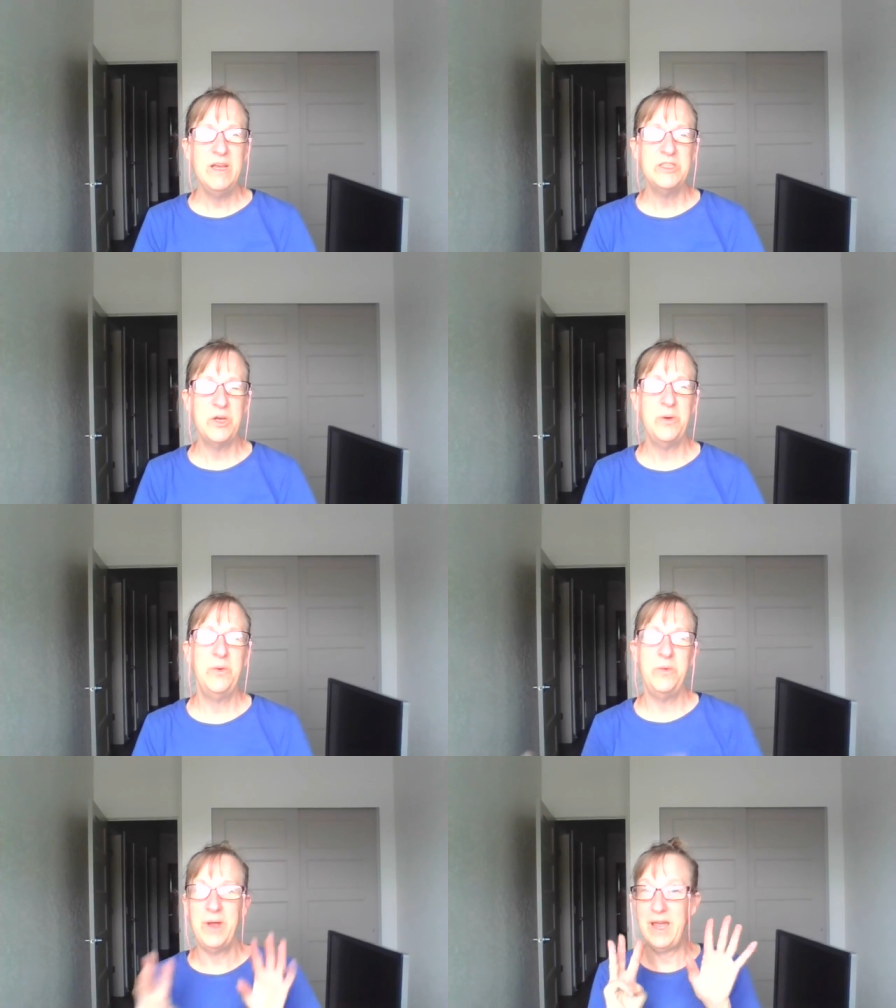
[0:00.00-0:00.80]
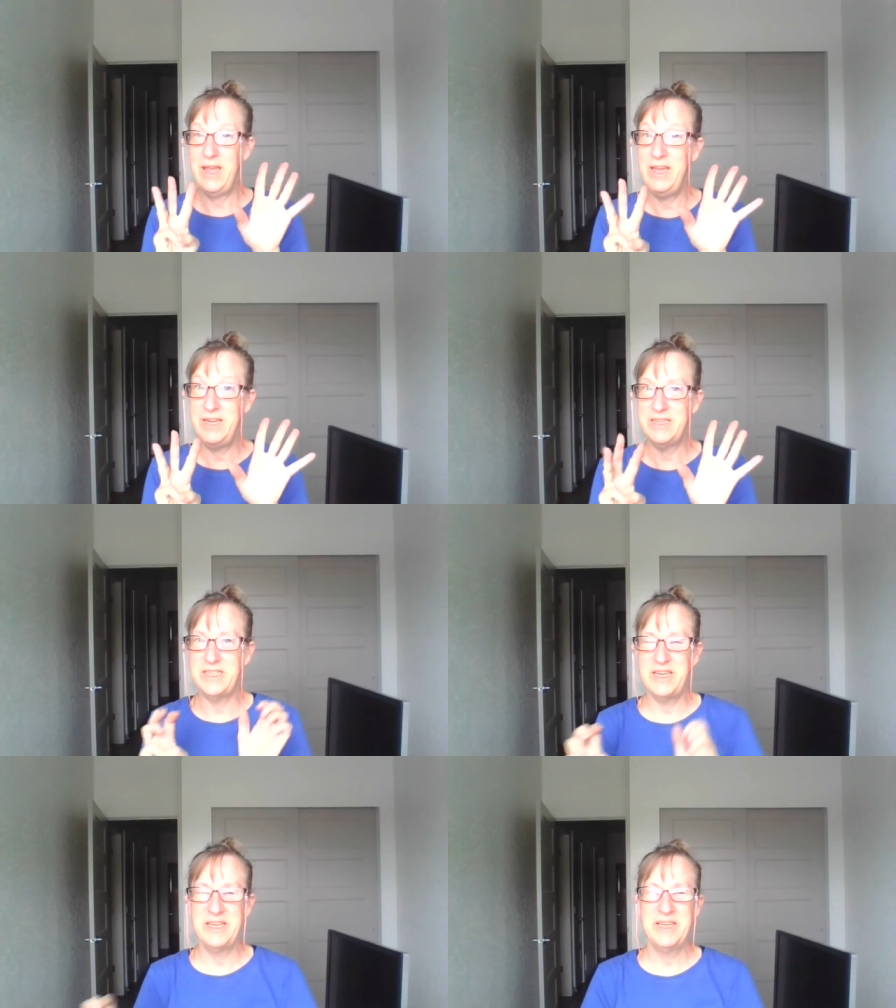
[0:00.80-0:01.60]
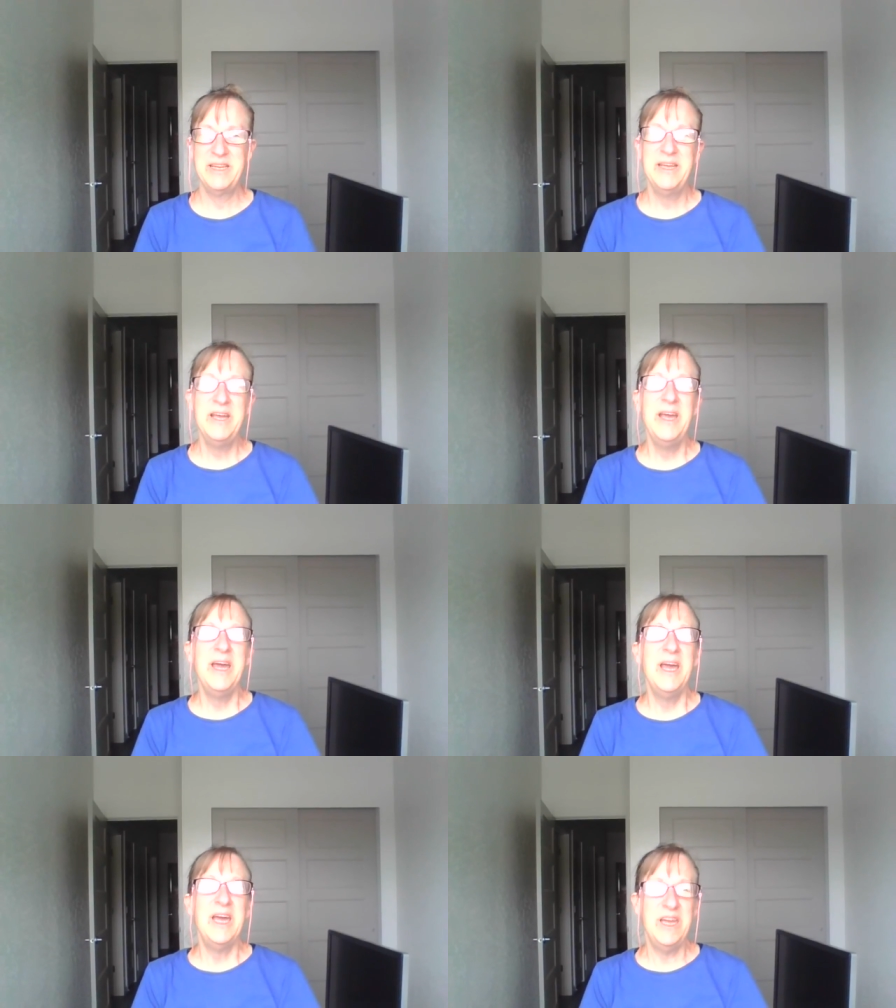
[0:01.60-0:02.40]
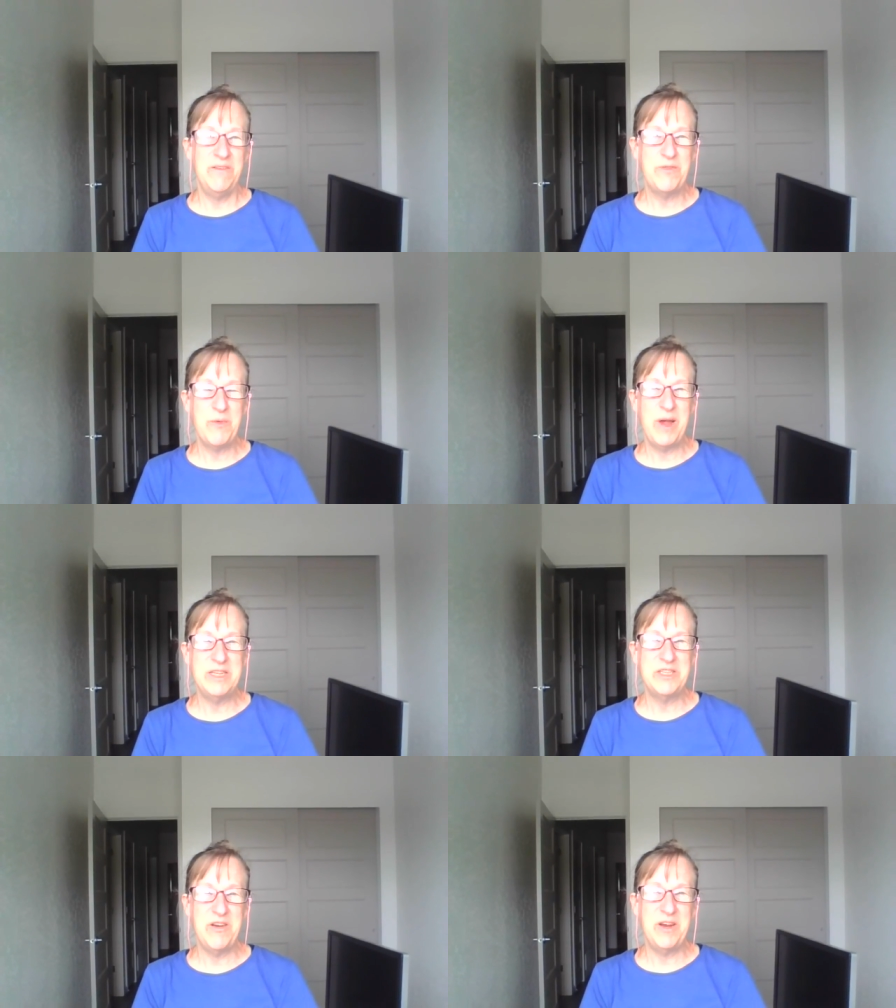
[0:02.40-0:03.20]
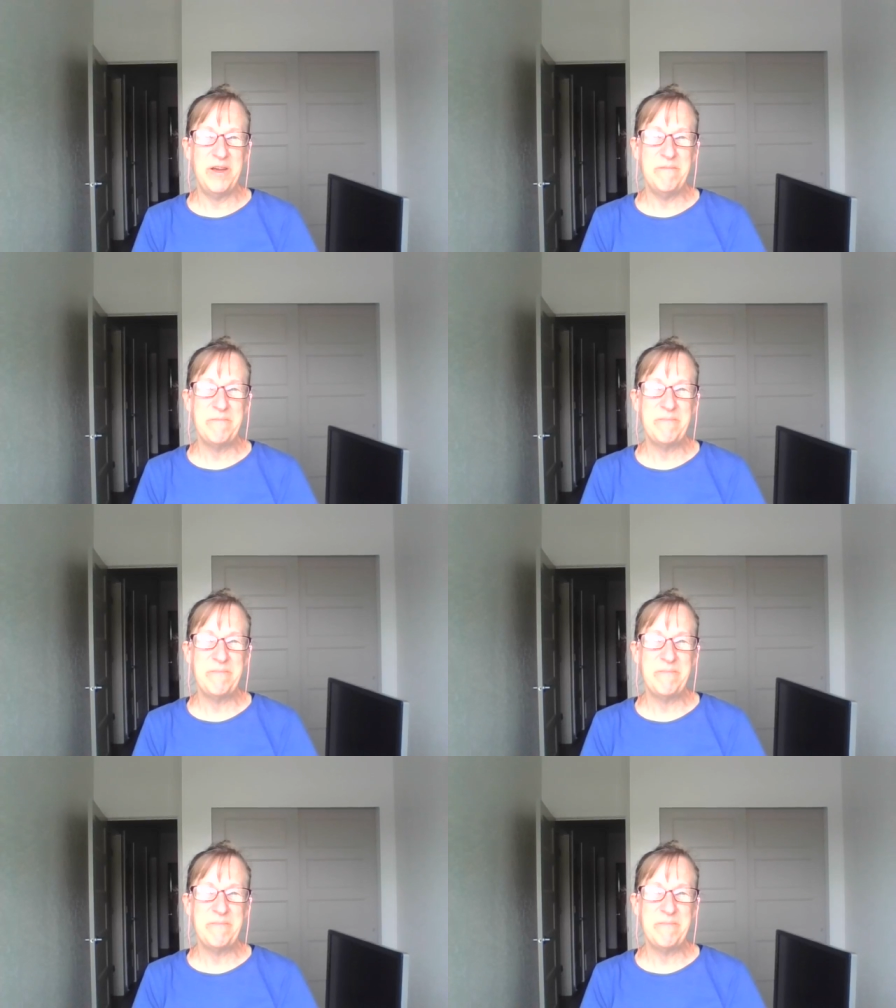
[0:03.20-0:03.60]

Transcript: So, eight, infrared sauna.